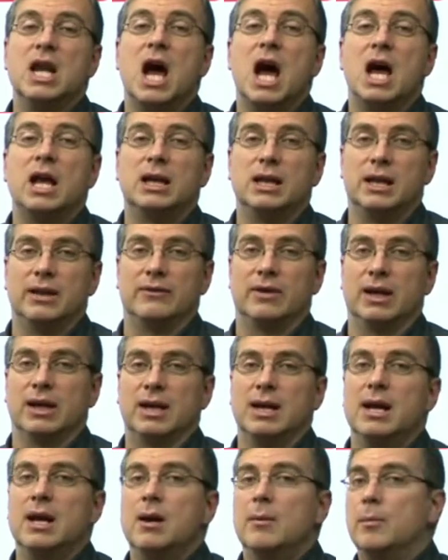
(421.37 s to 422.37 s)
not
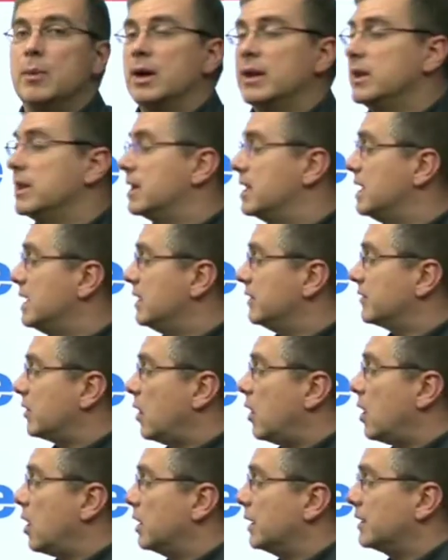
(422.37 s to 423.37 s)

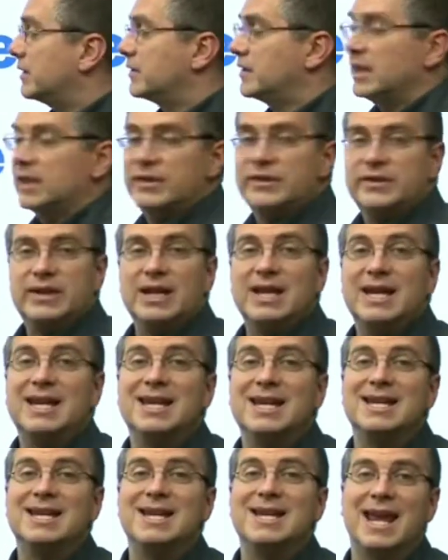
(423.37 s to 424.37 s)
living. And
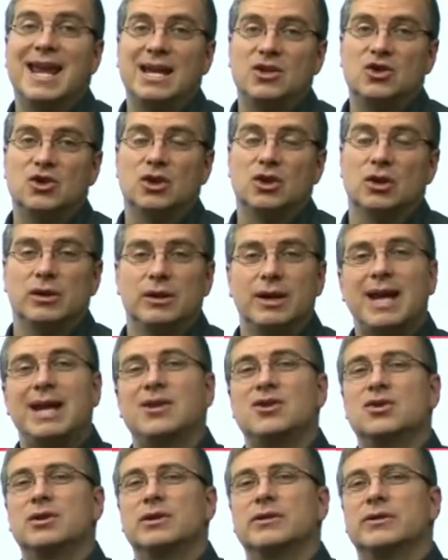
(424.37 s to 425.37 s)
this all
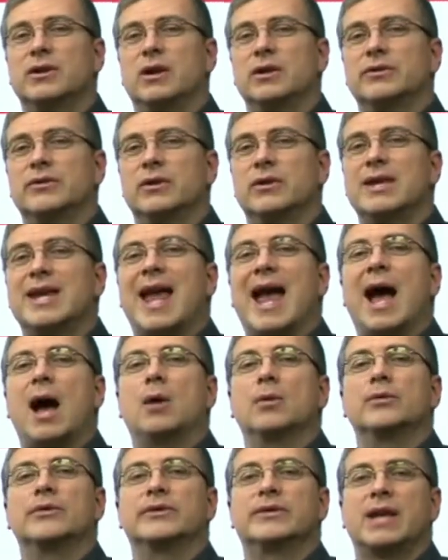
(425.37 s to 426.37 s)
a
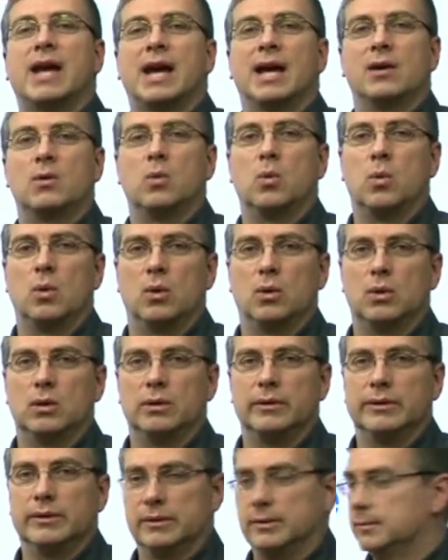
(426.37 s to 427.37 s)
nature
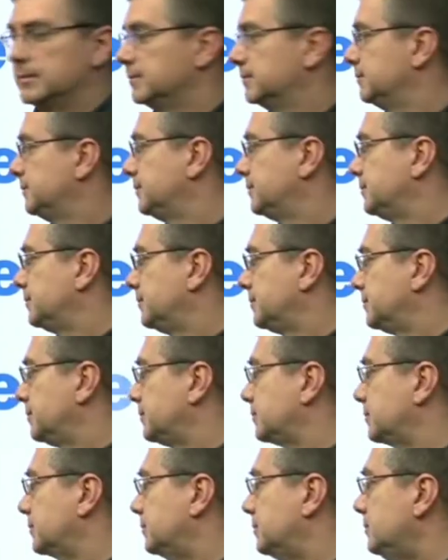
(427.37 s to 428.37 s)
outside
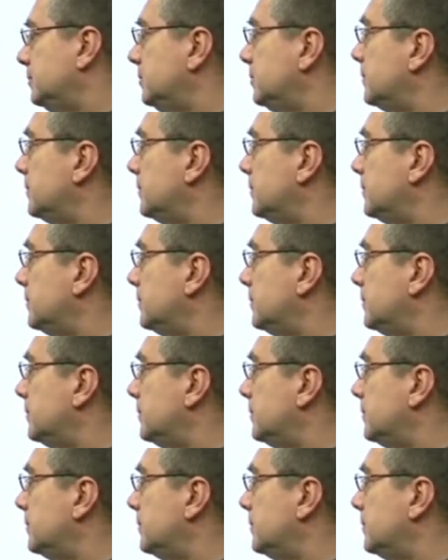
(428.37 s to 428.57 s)
world.